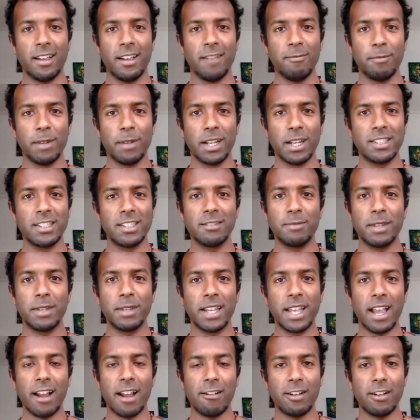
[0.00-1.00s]
because it's been
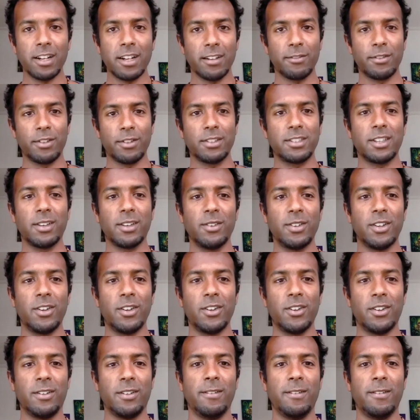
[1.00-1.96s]
carrying it for so long.